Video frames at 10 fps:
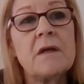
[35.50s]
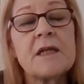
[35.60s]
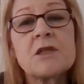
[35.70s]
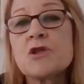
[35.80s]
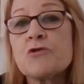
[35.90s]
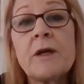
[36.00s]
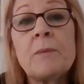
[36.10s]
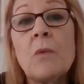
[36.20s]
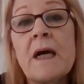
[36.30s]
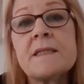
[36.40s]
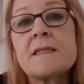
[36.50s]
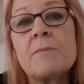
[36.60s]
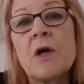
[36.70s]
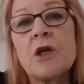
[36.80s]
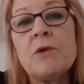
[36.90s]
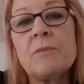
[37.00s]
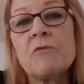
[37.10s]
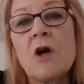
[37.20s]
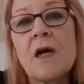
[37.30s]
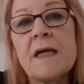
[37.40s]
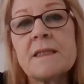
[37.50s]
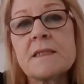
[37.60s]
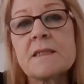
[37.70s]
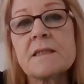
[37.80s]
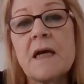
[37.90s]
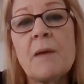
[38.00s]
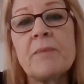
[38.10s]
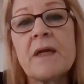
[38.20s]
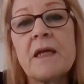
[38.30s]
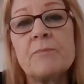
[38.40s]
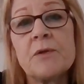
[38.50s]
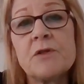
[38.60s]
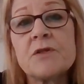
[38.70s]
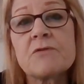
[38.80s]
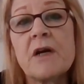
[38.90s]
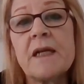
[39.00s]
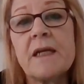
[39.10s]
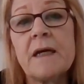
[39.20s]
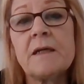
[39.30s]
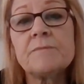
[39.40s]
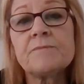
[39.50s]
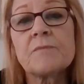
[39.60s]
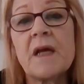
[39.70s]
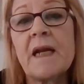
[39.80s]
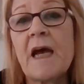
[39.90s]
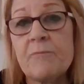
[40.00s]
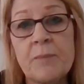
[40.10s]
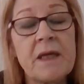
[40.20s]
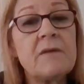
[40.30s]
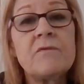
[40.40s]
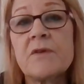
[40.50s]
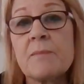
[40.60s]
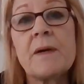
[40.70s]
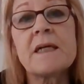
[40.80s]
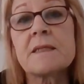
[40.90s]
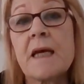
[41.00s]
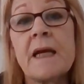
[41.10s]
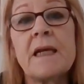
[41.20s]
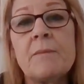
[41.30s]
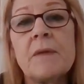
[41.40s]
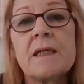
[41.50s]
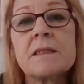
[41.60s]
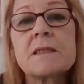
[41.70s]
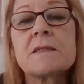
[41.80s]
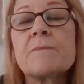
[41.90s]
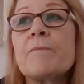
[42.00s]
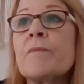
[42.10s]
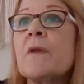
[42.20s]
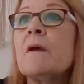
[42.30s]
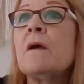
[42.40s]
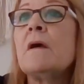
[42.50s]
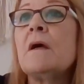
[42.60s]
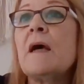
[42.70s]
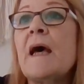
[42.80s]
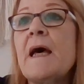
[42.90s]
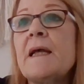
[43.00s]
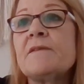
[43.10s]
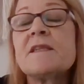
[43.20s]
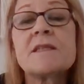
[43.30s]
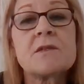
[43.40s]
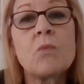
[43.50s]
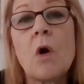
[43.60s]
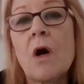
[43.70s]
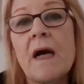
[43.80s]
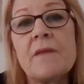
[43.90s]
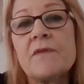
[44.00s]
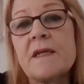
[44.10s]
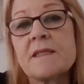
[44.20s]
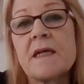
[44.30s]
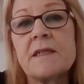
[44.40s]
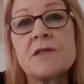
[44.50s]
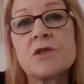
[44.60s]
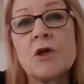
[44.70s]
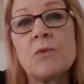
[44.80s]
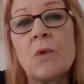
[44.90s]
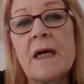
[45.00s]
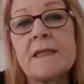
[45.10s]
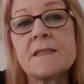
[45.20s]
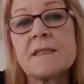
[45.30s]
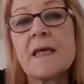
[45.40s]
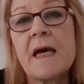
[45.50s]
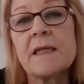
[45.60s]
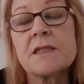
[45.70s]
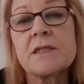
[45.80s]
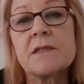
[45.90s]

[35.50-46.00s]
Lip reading: extreme ways that my human rights are being abused right now and have been for the past 18 months. And this is why there's only certain ways that